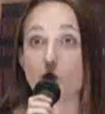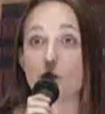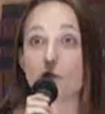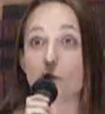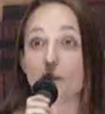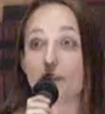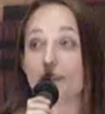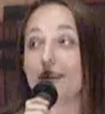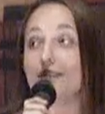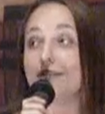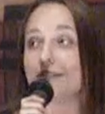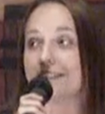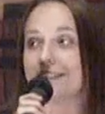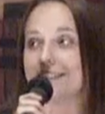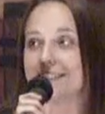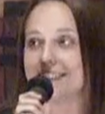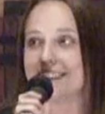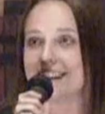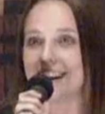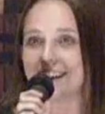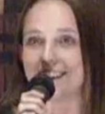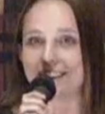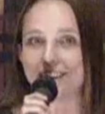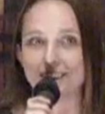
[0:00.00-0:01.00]
that we will live in
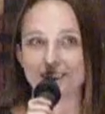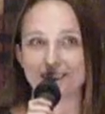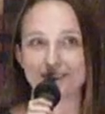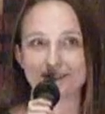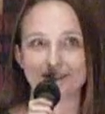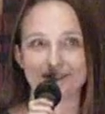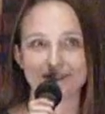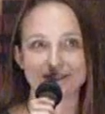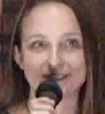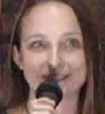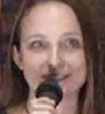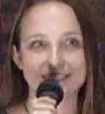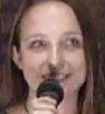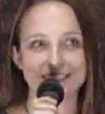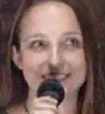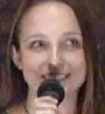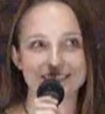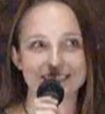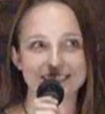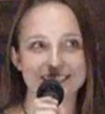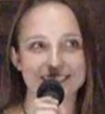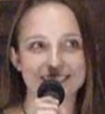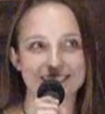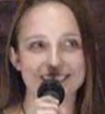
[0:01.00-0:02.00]
together.
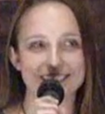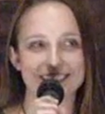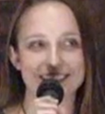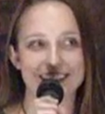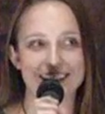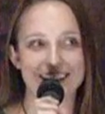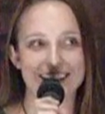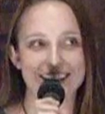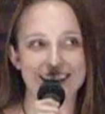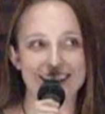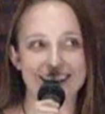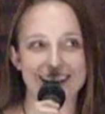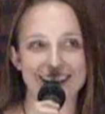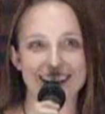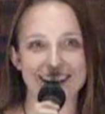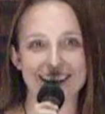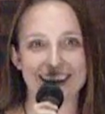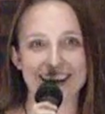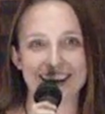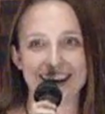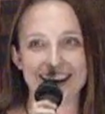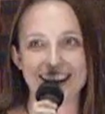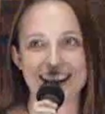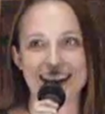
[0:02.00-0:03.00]

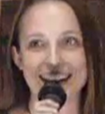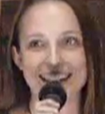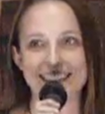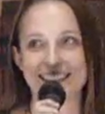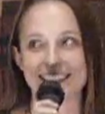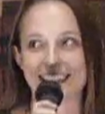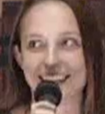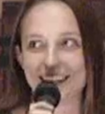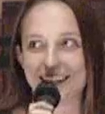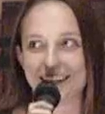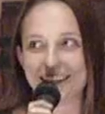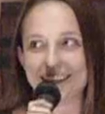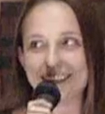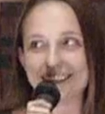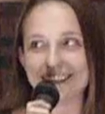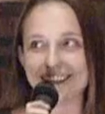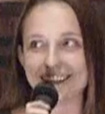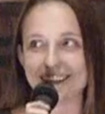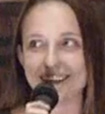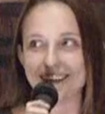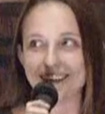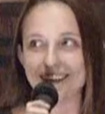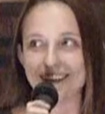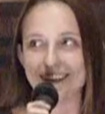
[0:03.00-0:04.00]
And I
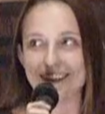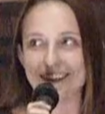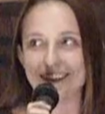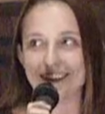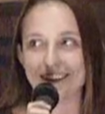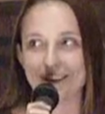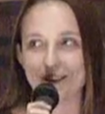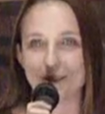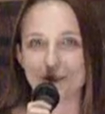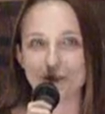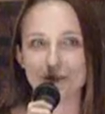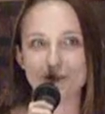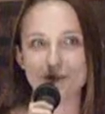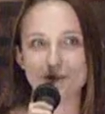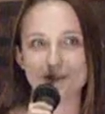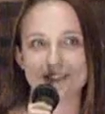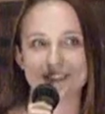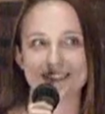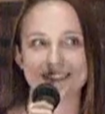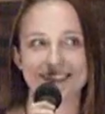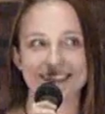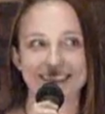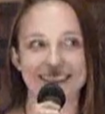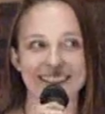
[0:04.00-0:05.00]
said, oh?
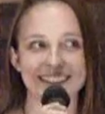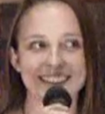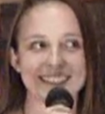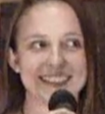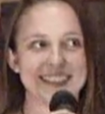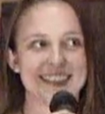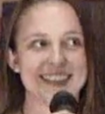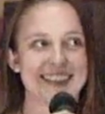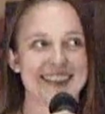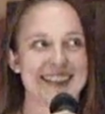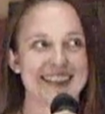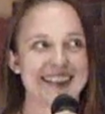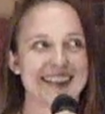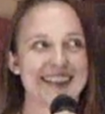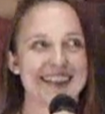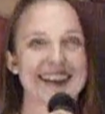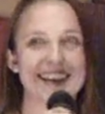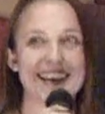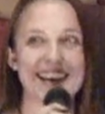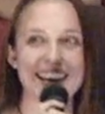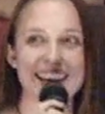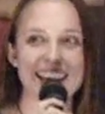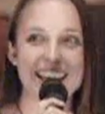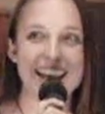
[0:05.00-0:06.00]

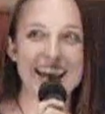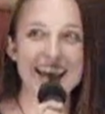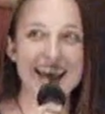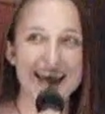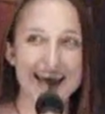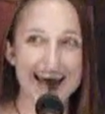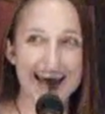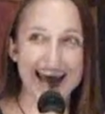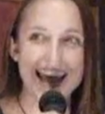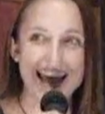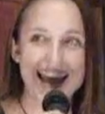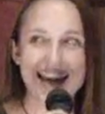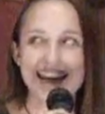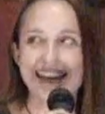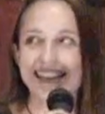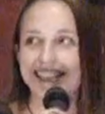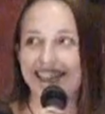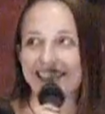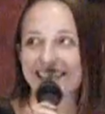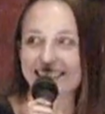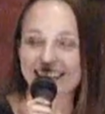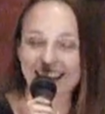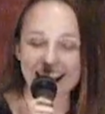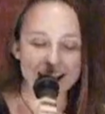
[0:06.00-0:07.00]
And he
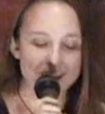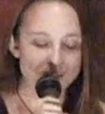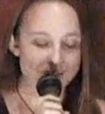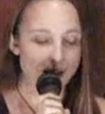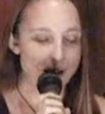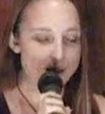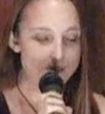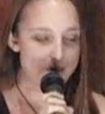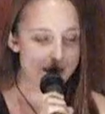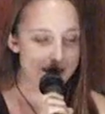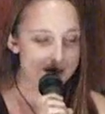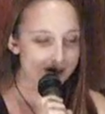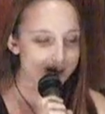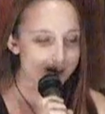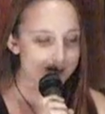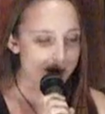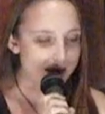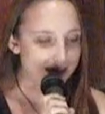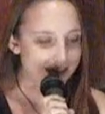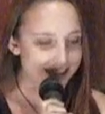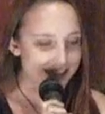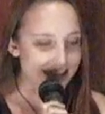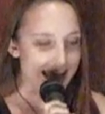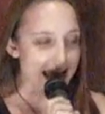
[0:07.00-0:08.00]
says, yeah, well, I met with
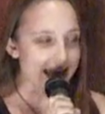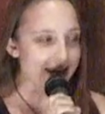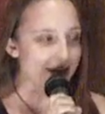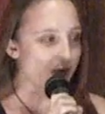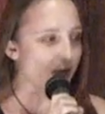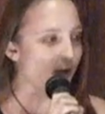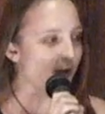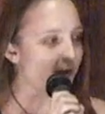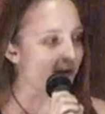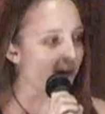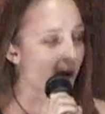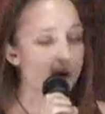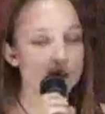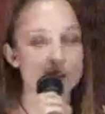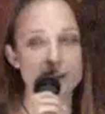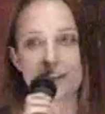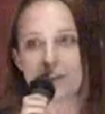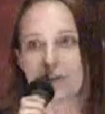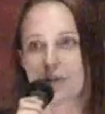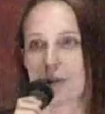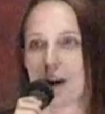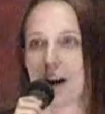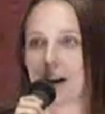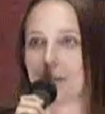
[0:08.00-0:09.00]
my dad, and we've
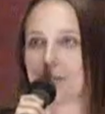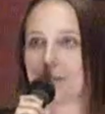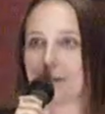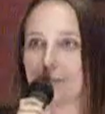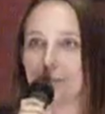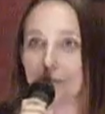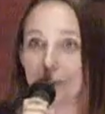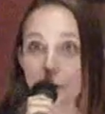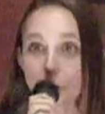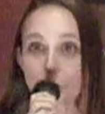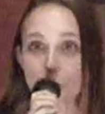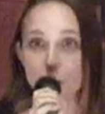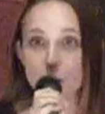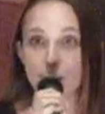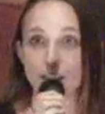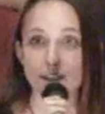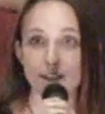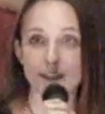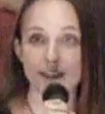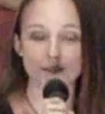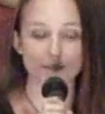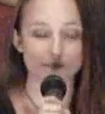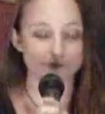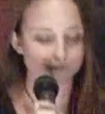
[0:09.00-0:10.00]
already drawn up the
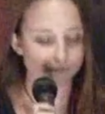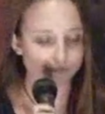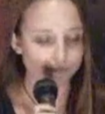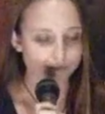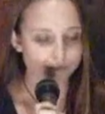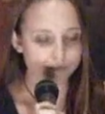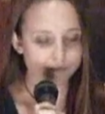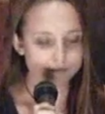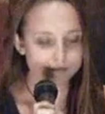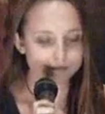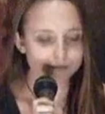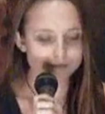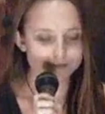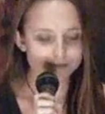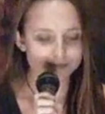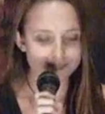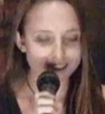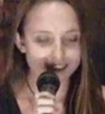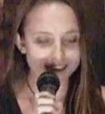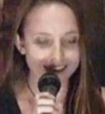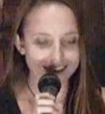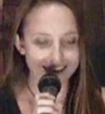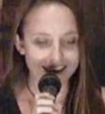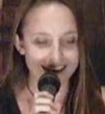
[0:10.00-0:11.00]
blueprints.
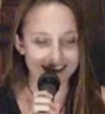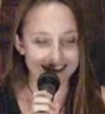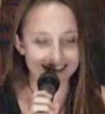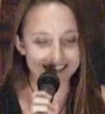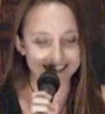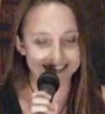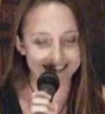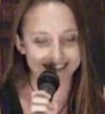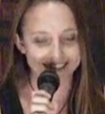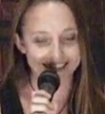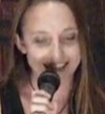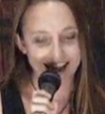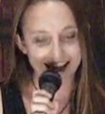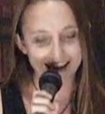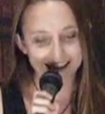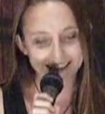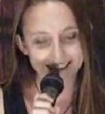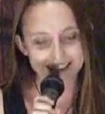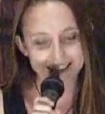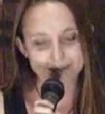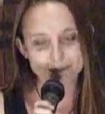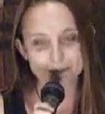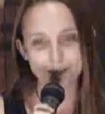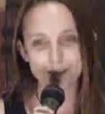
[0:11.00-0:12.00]
And he
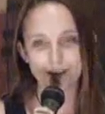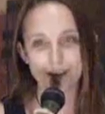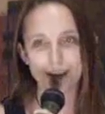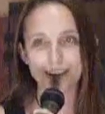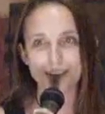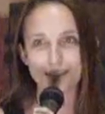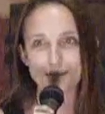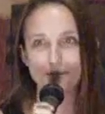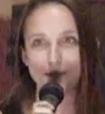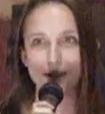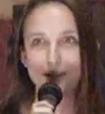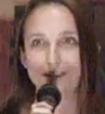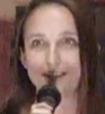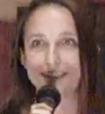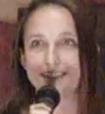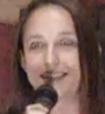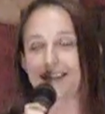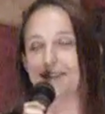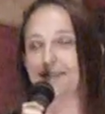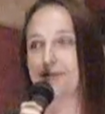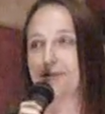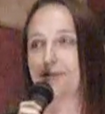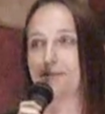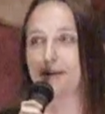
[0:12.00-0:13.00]
slides them across the
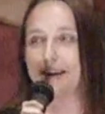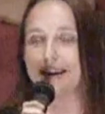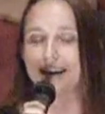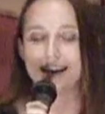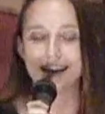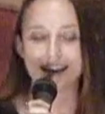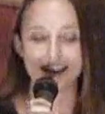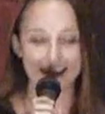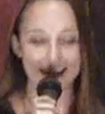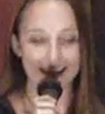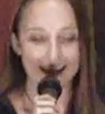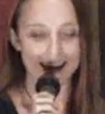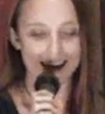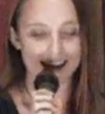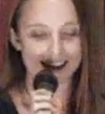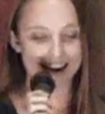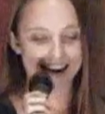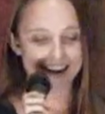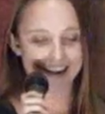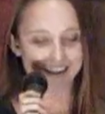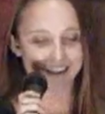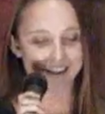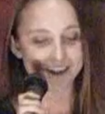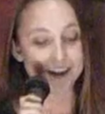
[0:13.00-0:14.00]
breakfast table to me.
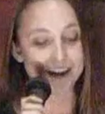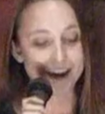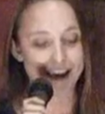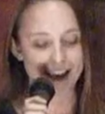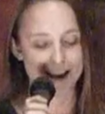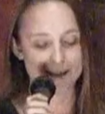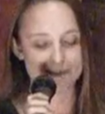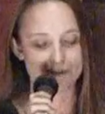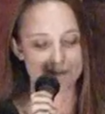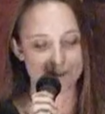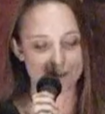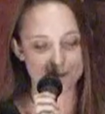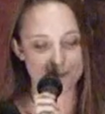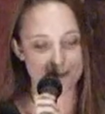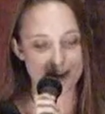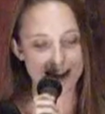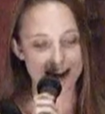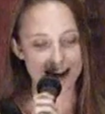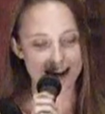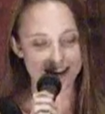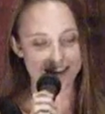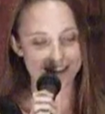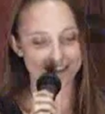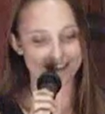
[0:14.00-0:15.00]
And I look at him for a
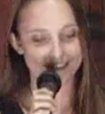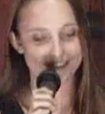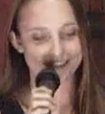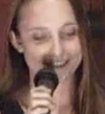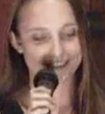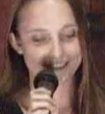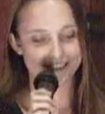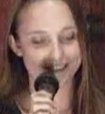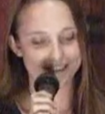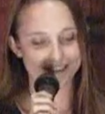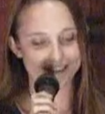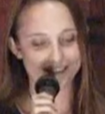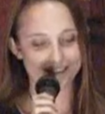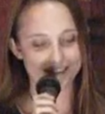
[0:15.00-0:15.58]
minute,